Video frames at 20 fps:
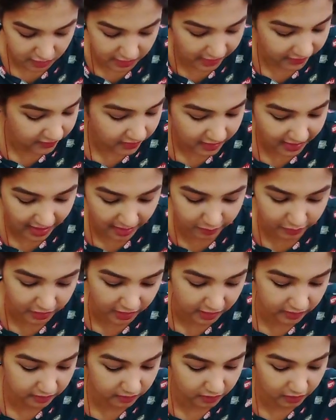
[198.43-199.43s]
Nothing
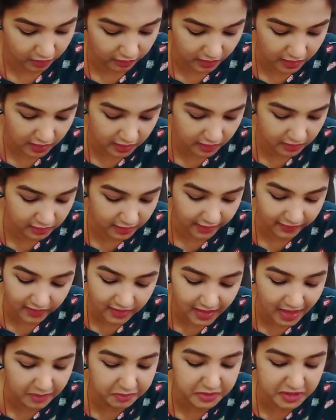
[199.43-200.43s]
happening, okay?
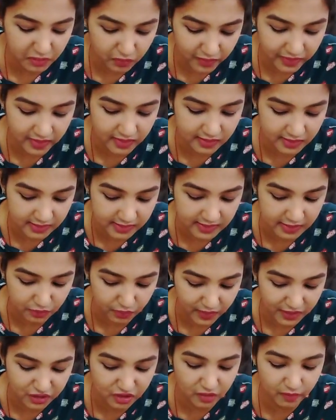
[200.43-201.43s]
Nothing happening within the
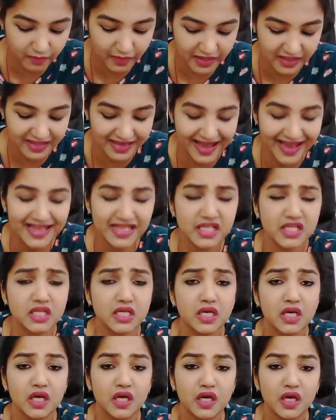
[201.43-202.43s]
situation, but
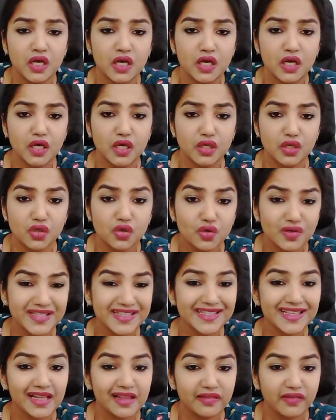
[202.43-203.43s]
yet you're
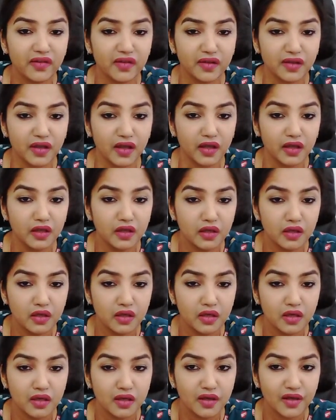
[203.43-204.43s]
still thinking
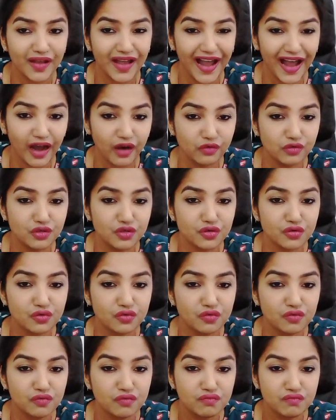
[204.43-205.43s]
how
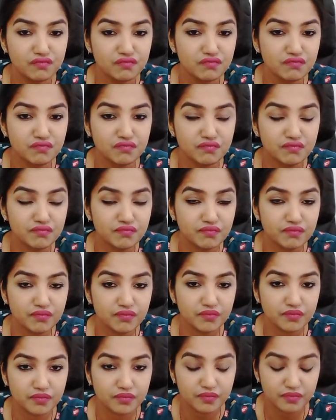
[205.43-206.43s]
to
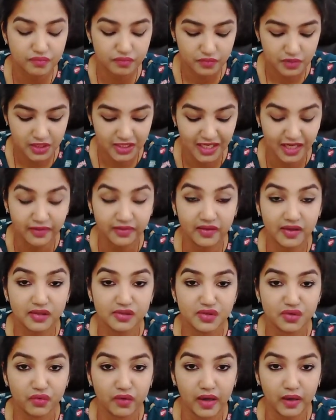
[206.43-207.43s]
turn
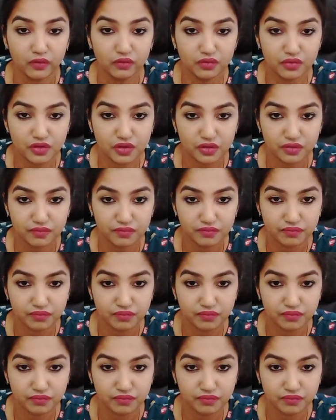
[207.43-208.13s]
things around.